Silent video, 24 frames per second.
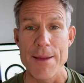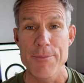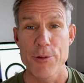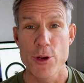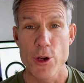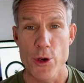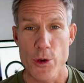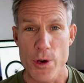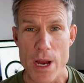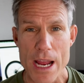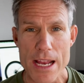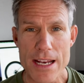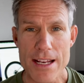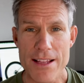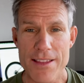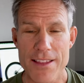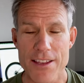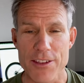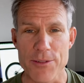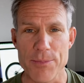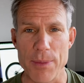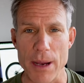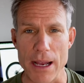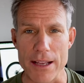I'm creating
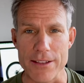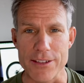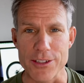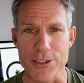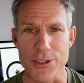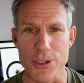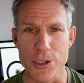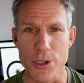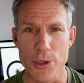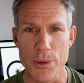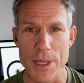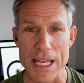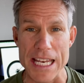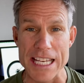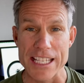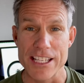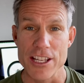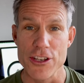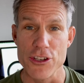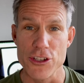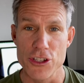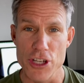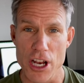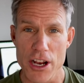this bicycle in
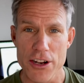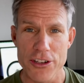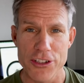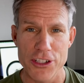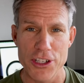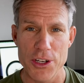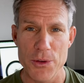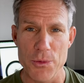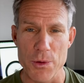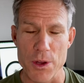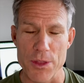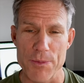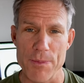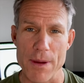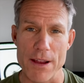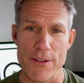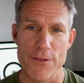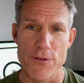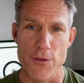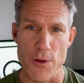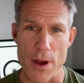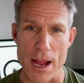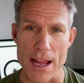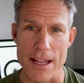conjunction with my
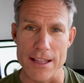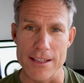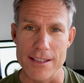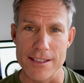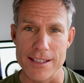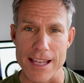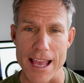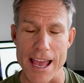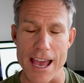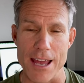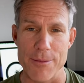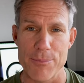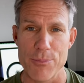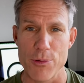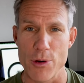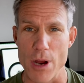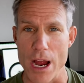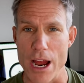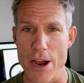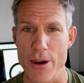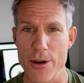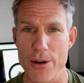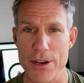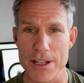friends at
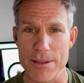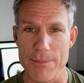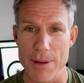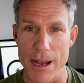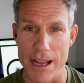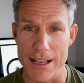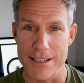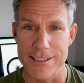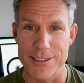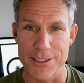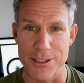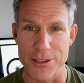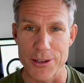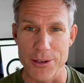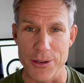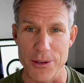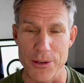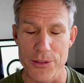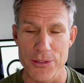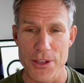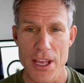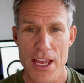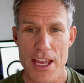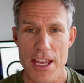Priority
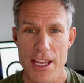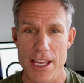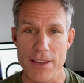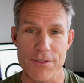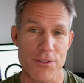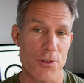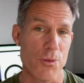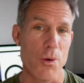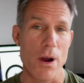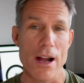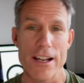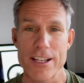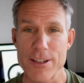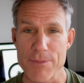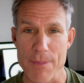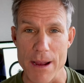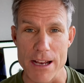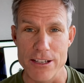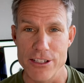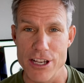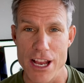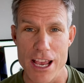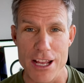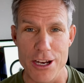Bicycles. If you watch
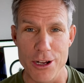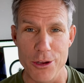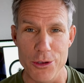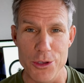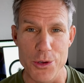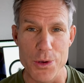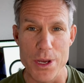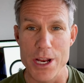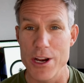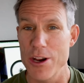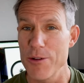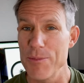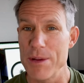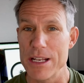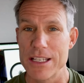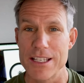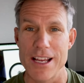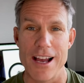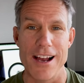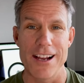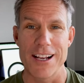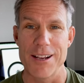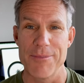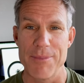my channel, you hear me
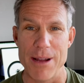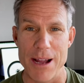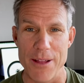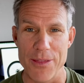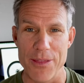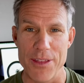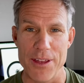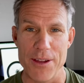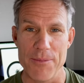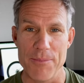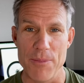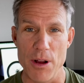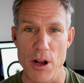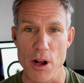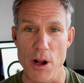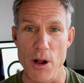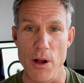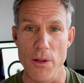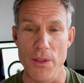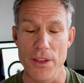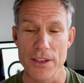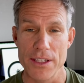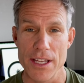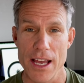talk about them
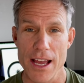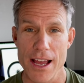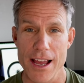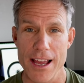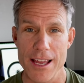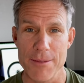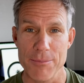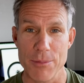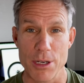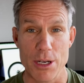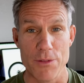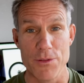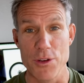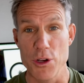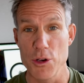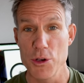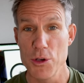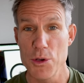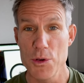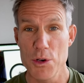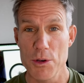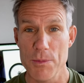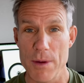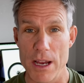all the time. But if you're
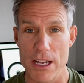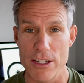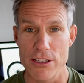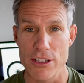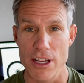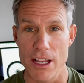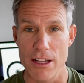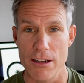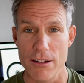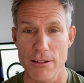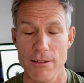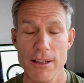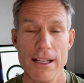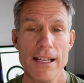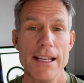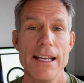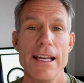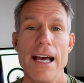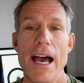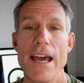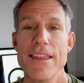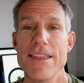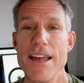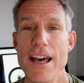new to my channel,
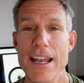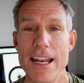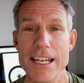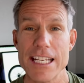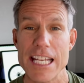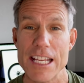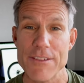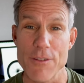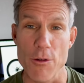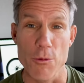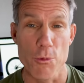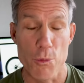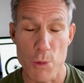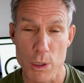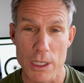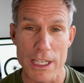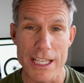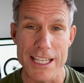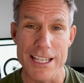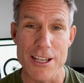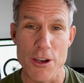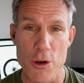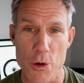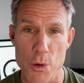I thought I'd give a
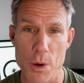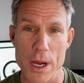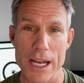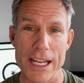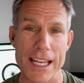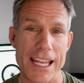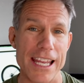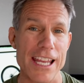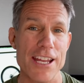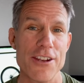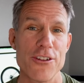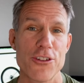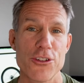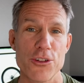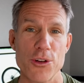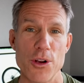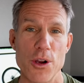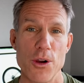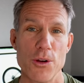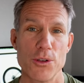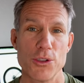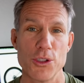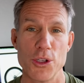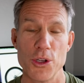really quick
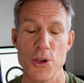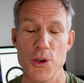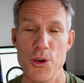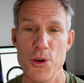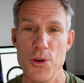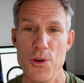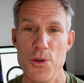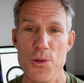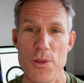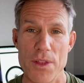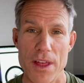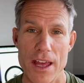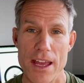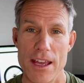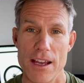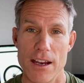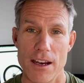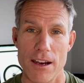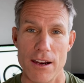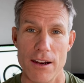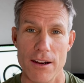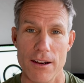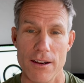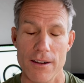intro to who they
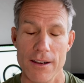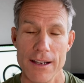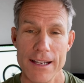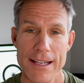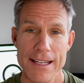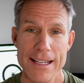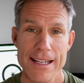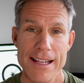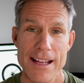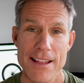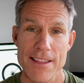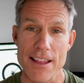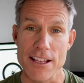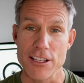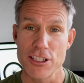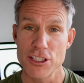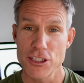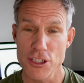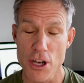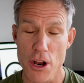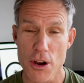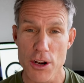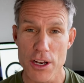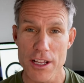are. They
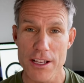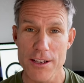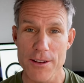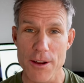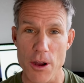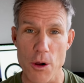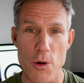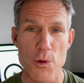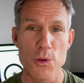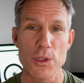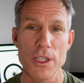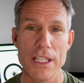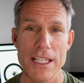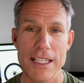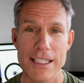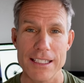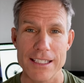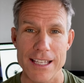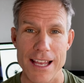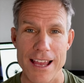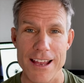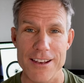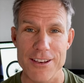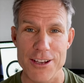started only
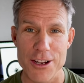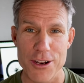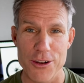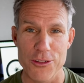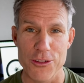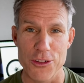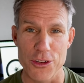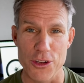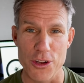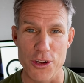10 years